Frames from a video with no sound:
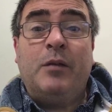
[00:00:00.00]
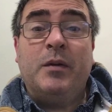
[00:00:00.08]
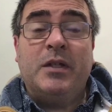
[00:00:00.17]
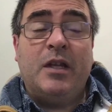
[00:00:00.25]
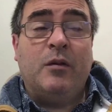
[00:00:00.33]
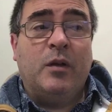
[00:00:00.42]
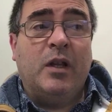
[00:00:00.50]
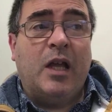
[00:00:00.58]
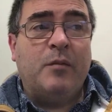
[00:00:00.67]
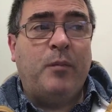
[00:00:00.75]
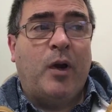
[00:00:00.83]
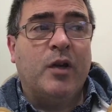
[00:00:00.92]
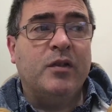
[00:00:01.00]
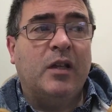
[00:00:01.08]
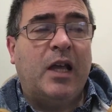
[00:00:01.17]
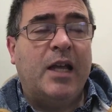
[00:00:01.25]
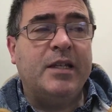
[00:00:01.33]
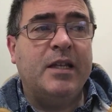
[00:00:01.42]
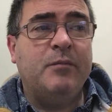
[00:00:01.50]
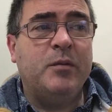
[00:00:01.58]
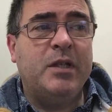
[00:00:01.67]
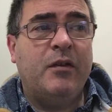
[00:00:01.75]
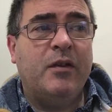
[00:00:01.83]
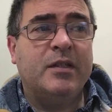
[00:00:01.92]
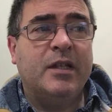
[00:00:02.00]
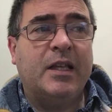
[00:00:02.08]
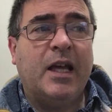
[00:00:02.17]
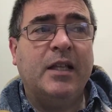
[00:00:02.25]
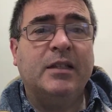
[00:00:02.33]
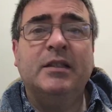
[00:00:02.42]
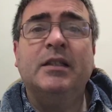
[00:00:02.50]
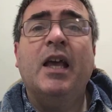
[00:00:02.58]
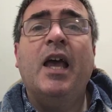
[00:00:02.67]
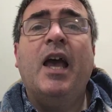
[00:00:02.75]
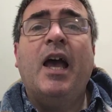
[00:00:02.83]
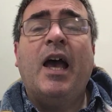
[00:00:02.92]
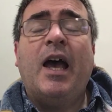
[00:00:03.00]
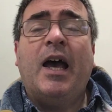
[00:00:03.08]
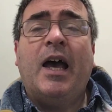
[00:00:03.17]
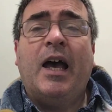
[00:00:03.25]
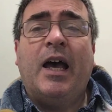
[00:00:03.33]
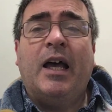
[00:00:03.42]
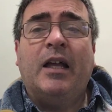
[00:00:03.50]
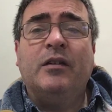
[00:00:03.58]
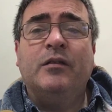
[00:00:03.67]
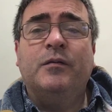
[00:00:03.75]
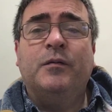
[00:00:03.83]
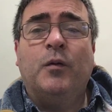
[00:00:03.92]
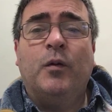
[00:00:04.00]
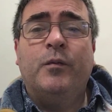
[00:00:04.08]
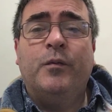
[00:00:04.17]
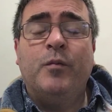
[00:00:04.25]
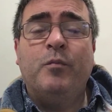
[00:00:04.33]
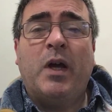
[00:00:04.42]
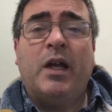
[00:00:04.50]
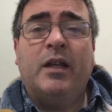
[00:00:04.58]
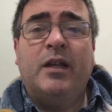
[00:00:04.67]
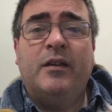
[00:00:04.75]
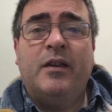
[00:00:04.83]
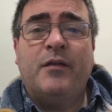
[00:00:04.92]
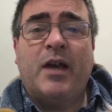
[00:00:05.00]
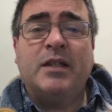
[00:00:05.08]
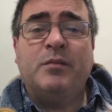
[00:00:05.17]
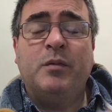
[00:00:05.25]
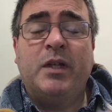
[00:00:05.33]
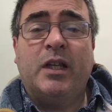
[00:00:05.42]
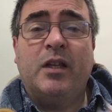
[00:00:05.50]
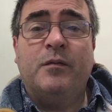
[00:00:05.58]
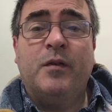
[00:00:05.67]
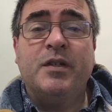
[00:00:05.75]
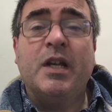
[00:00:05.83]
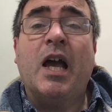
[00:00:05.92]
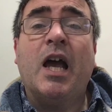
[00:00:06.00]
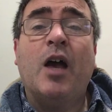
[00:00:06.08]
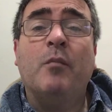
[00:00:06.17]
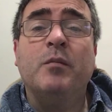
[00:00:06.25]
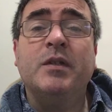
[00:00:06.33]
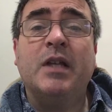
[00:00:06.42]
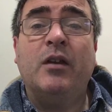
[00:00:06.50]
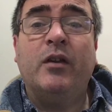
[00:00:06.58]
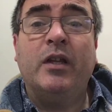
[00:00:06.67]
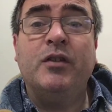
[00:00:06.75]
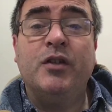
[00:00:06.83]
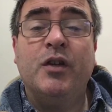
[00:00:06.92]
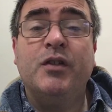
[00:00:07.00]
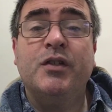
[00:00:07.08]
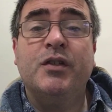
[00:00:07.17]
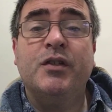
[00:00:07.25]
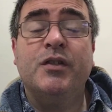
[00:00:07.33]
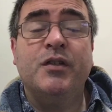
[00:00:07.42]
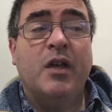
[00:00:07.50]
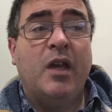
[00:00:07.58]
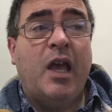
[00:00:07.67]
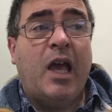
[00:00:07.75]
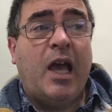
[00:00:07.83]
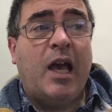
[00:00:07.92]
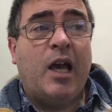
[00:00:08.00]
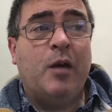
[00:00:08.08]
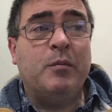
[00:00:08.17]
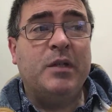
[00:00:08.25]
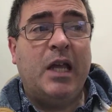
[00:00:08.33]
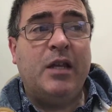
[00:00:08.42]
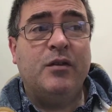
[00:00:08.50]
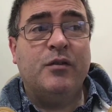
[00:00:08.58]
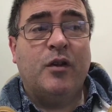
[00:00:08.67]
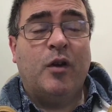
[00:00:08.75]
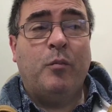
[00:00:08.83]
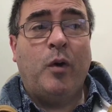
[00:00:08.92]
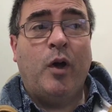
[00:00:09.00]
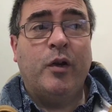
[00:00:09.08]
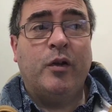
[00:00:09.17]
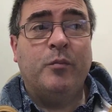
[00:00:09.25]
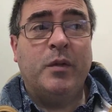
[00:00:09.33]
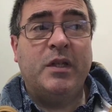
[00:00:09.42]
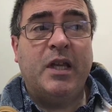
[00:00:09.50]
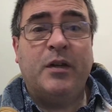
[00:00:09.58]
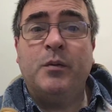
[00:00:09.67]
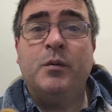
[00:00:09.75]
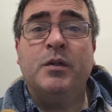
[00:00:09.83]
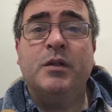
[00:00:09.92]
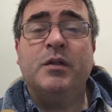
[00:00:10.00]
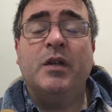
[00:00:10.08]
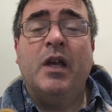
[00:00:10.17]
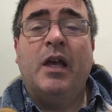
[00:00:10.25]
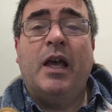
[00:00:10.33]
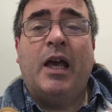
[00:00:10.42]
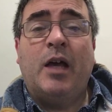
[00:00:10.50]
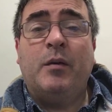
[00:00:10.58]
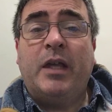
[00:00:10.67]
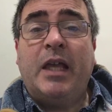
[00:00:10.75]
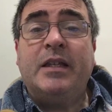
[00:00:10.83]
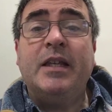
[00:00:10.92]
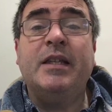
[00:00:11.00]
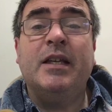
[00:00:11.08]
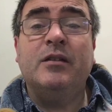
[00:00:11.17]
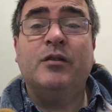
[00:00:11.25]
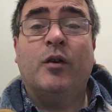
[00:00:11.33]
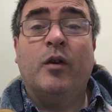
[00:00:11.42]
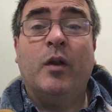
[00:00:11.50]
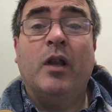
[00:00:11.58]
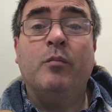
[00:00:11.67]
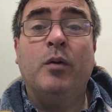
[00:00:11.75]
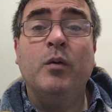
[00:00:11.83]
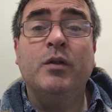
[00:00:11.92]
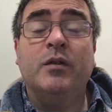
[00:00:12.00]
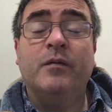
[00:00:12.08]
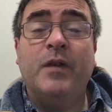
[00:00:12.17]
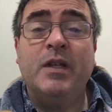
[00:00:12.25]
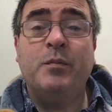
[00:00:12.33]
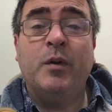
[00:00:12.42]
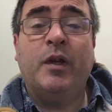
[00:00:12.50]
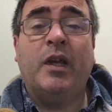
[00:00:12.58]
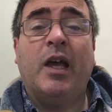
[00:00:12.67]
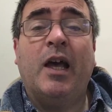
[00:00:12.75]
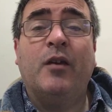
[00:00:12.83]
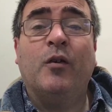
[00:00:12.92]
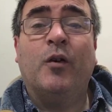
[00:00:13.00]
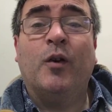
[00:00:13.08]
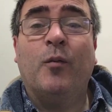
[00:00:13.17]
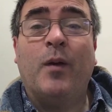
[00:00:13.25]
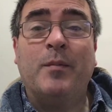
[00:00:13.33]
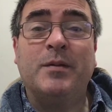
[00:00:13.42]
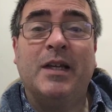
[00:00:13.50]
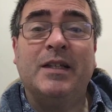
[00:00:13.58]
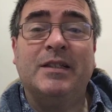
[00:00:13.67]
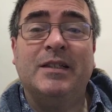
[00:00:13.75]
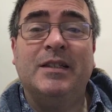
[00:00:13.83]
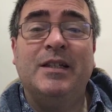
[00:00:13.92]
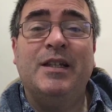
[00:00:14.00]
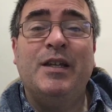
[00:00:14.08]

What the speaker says: cleaning, personal hygiene materials like that. And for food bank, they've asked in particular for jams, diluted juice, tinned or powdered potatoes. Again, details are on a little post on Facebook and on our website.